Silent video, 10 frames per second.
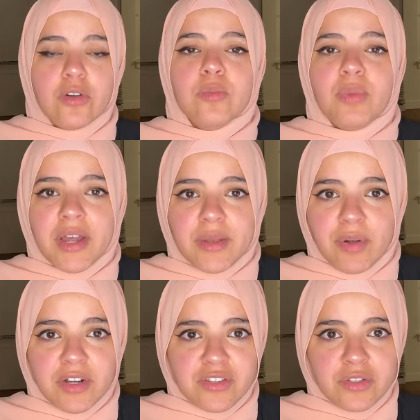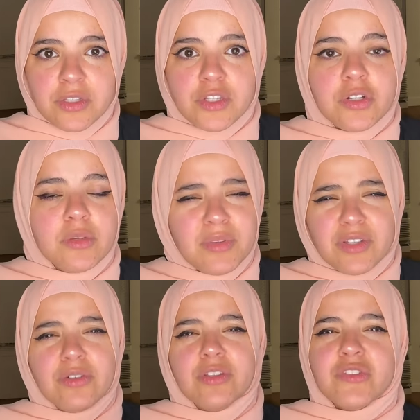your own body parts to insert,
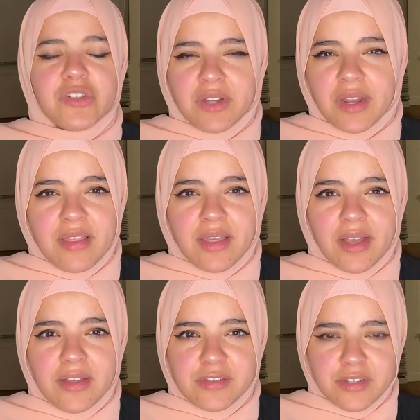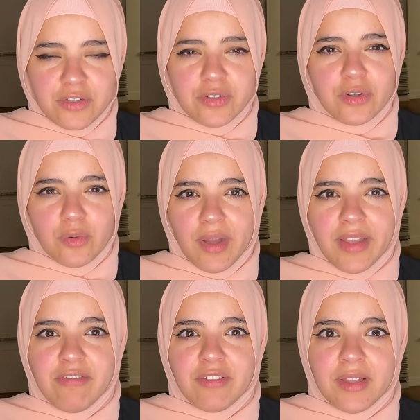but don't insert anything else into your
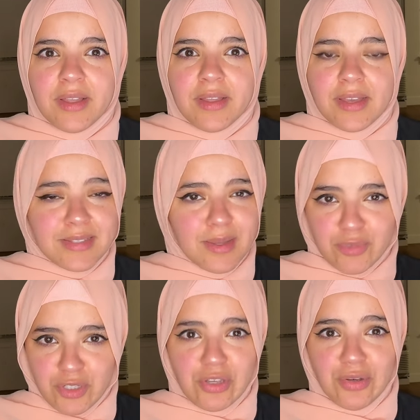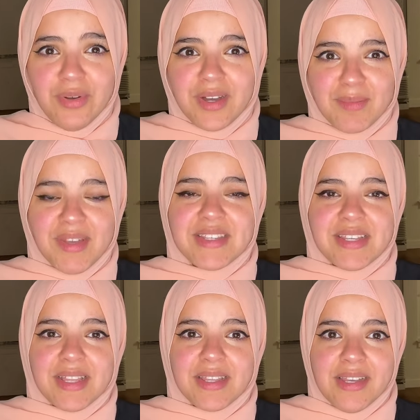wife, except you,
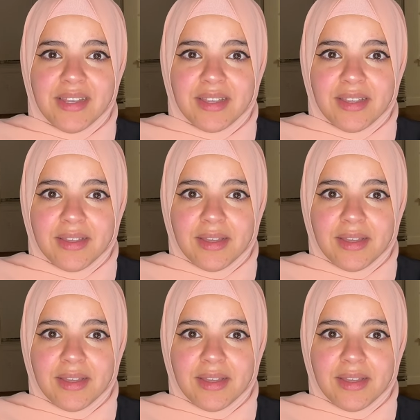basically.